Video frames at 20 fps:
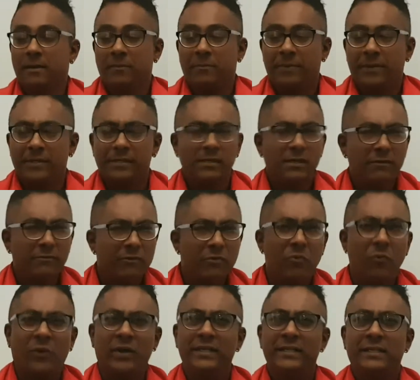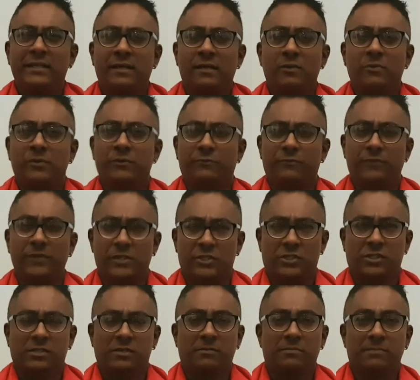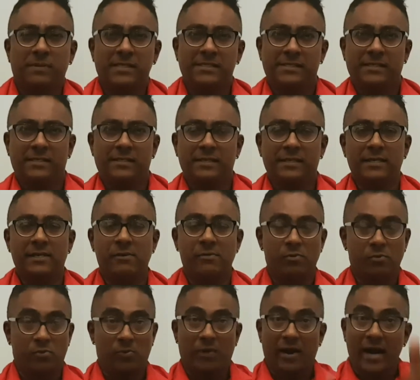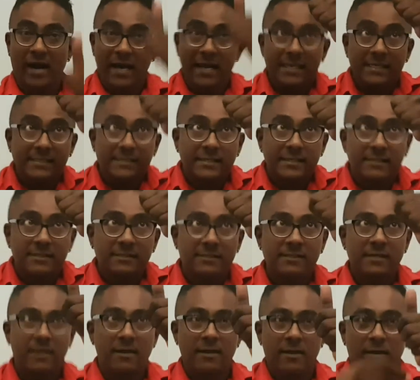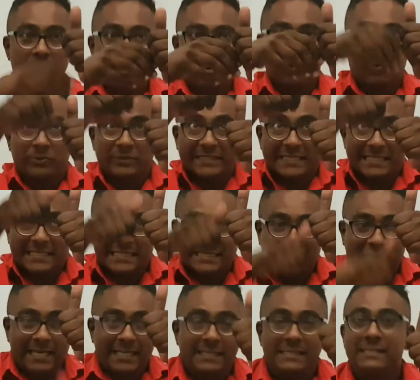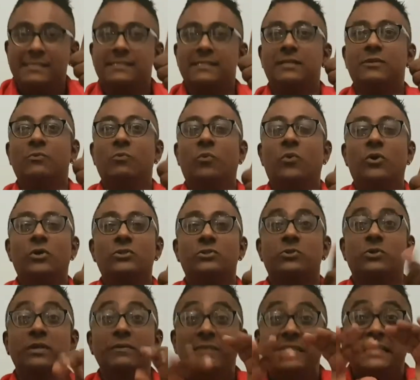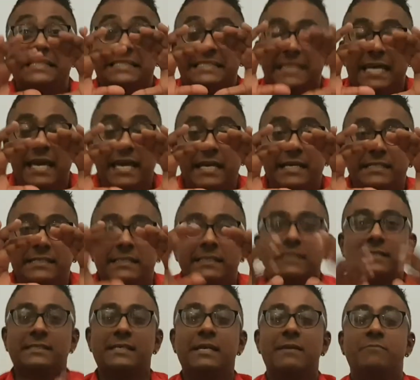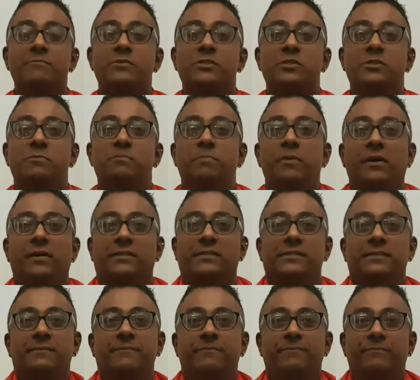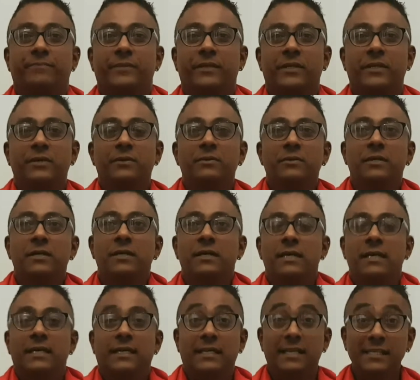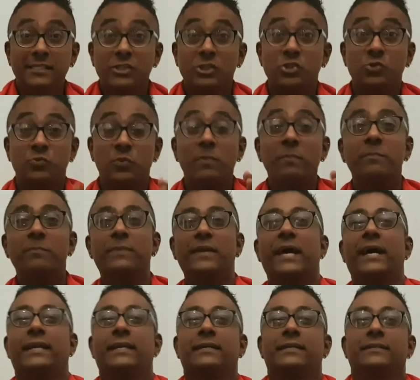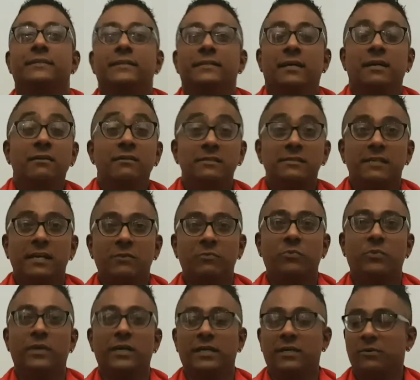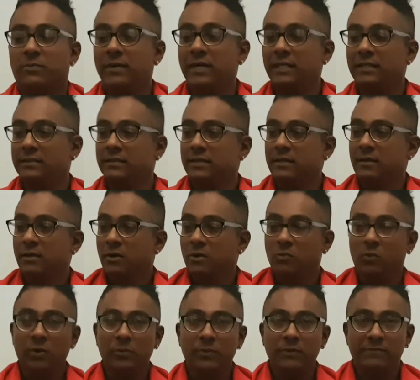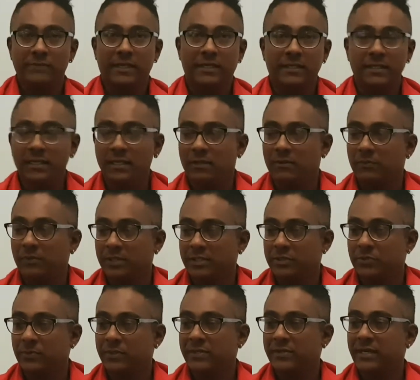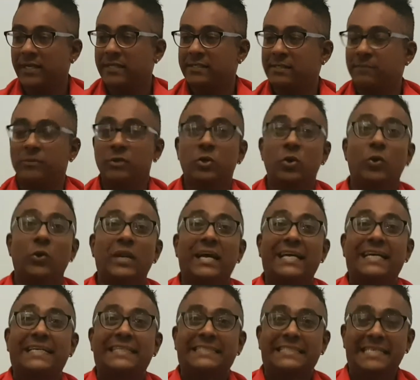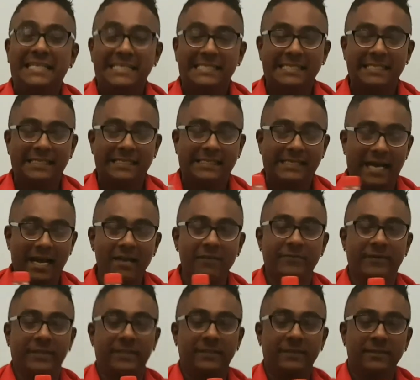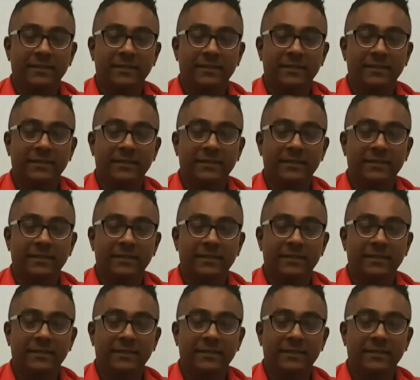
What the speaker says: But ever wondered how a fish basically rises or descends in water or even stays in the same spot? You know, it has a swim bladder. And how does that work? Well, what we've done here was we created something called a Cartesian diver.